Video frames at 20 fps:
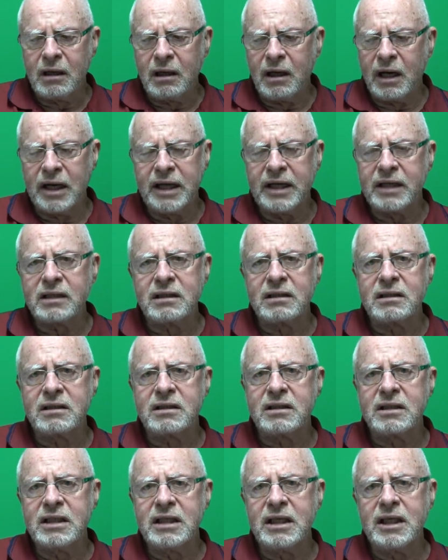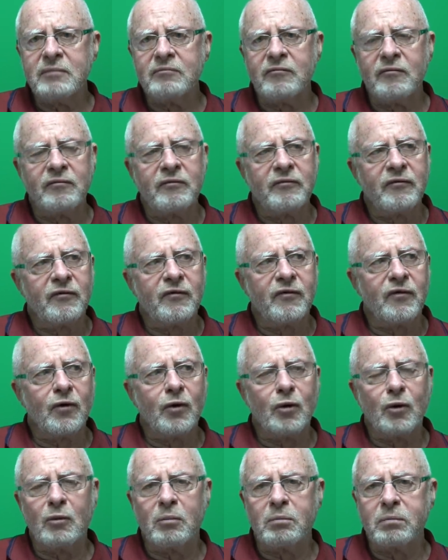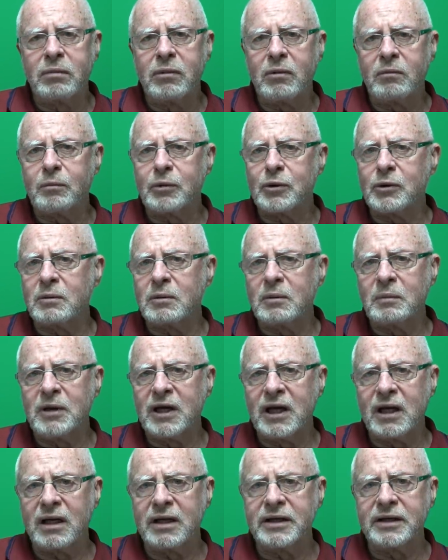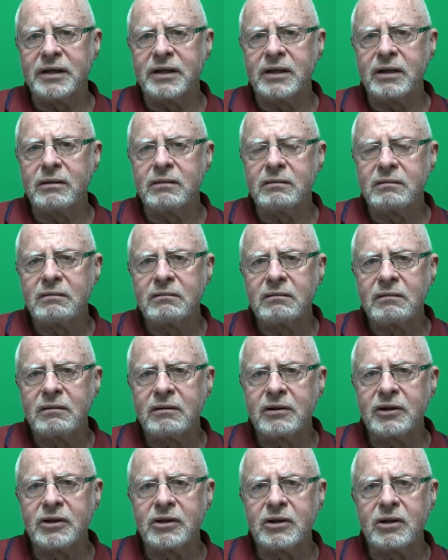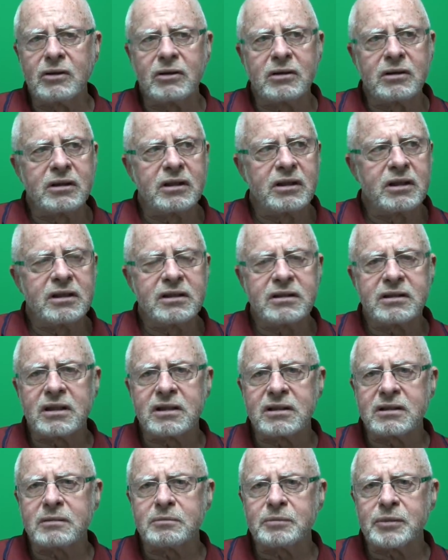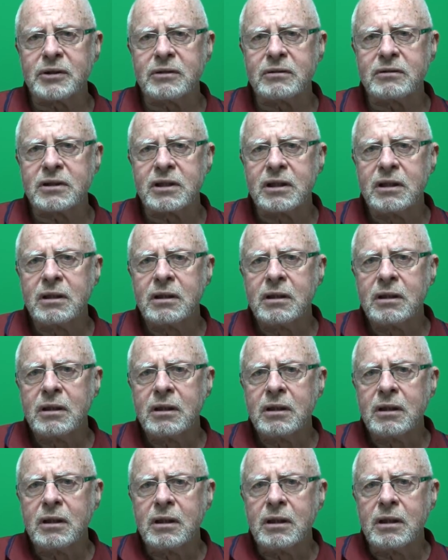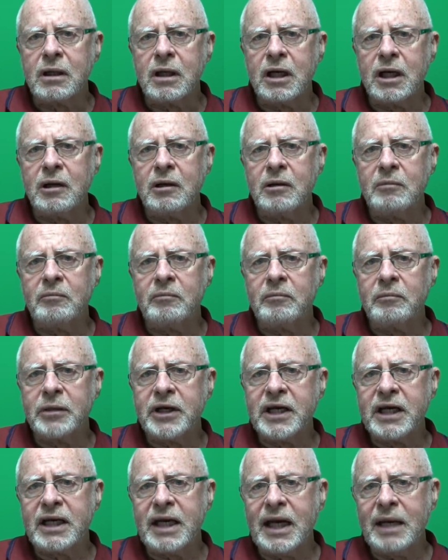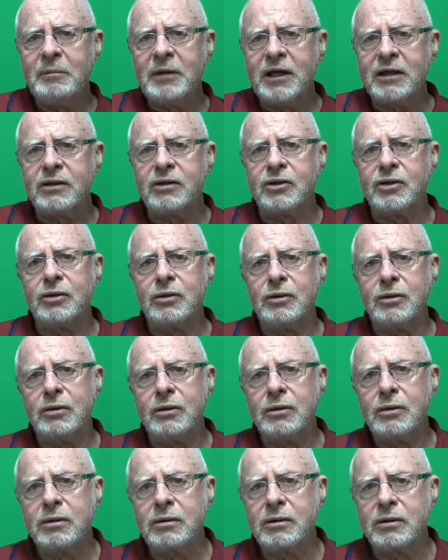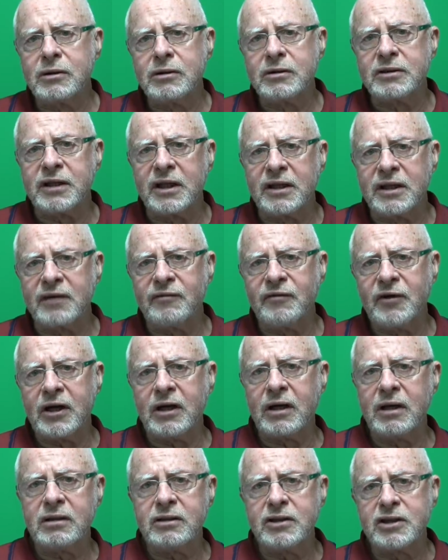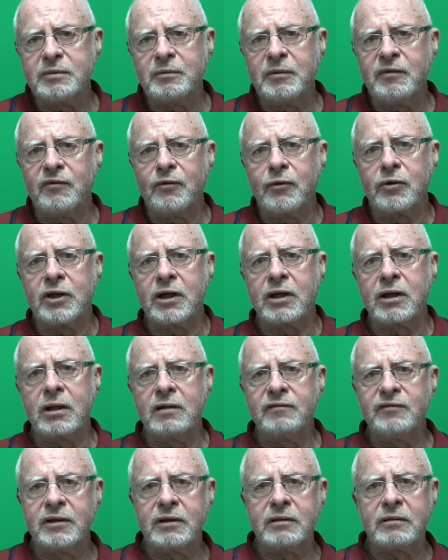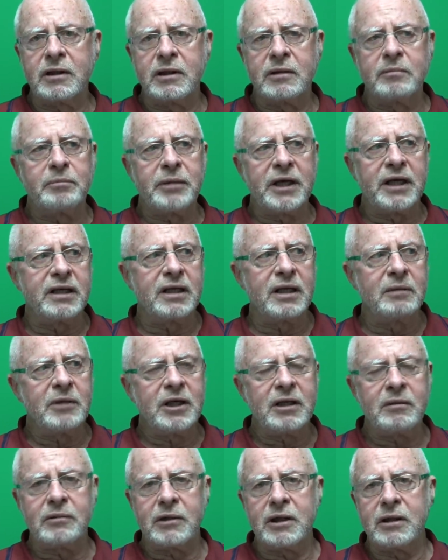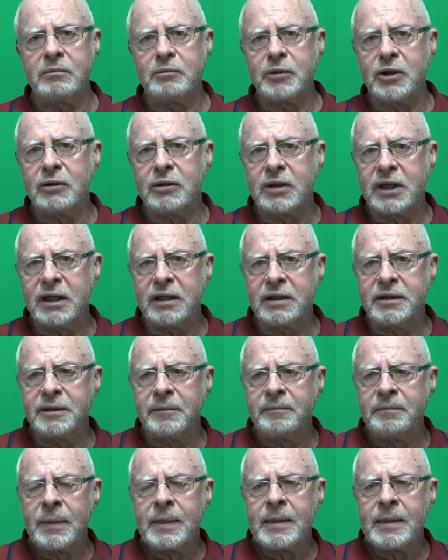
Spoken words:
I hadn't seen him for probably, I don't know, 30-odd years, I suppose. But he came out to South Africa just before the COVID pandemic broke out.